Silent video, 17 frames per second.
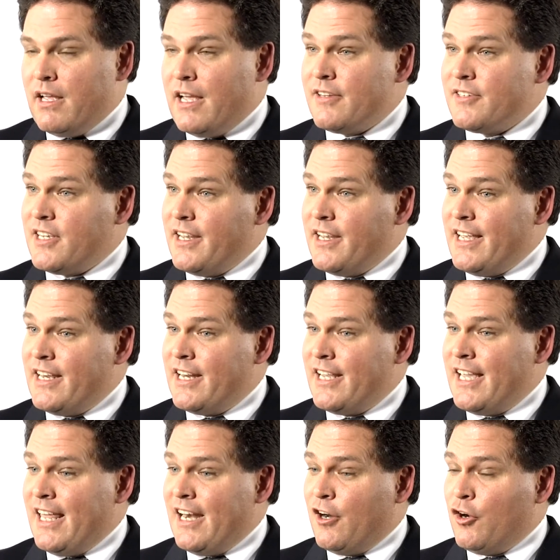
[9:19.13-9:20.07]
as I
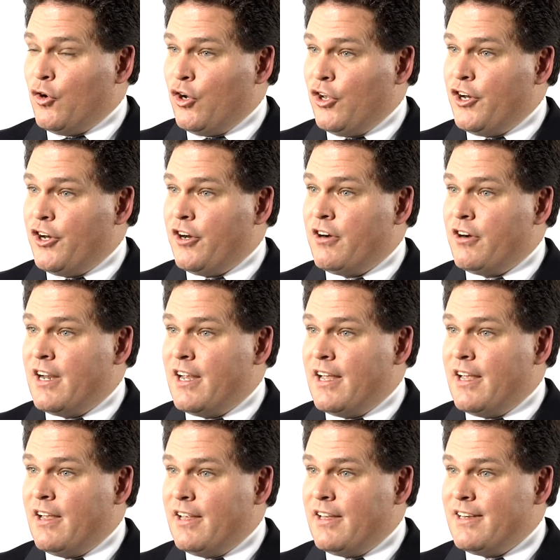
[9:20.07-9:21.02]
indicated earlier,
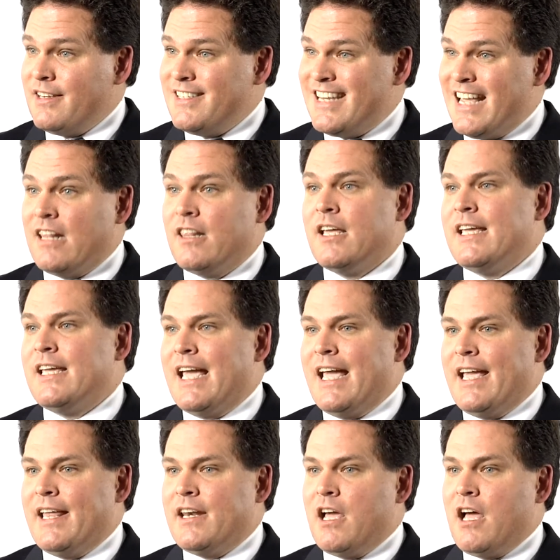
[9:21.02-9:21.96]

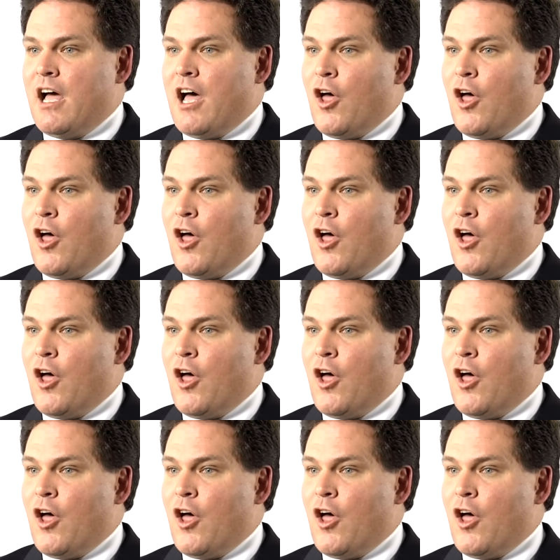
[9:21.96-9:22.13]
delegate